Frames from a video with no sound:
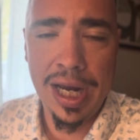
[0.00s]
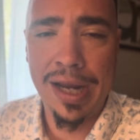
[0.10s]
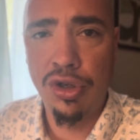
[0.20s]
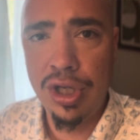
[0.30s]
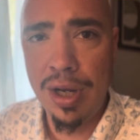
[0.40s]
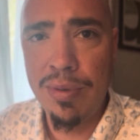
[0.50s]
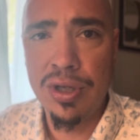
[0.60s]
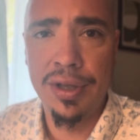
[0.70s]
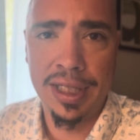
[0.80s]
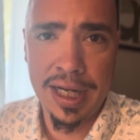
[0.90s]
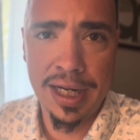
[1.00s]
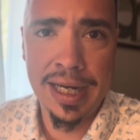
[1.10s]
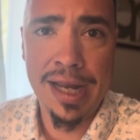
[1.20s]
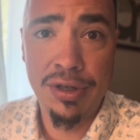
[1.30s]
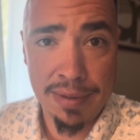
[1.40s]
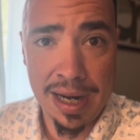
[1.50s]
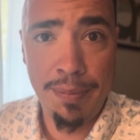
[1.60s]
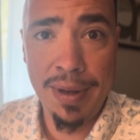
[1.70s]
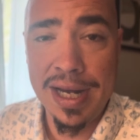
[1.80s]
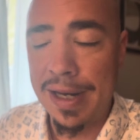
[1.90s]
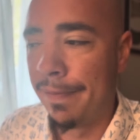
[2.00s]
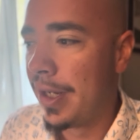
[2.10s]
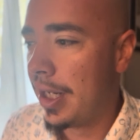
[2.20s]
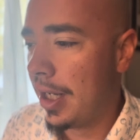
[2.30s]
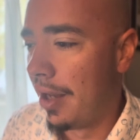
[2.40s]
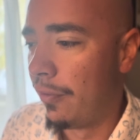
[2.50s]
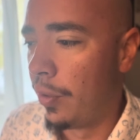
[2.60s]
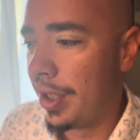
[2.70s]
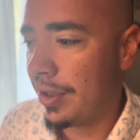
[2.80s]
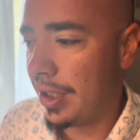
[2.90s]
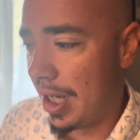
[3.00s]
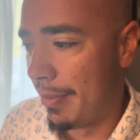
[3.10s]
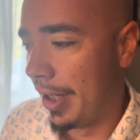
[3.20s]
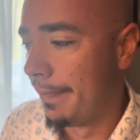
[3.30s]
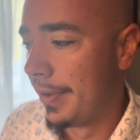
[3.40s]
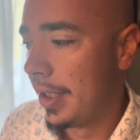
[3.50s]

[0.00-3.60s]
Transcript: And SHIB is on the cutting edge, in my opinion, of what is coming.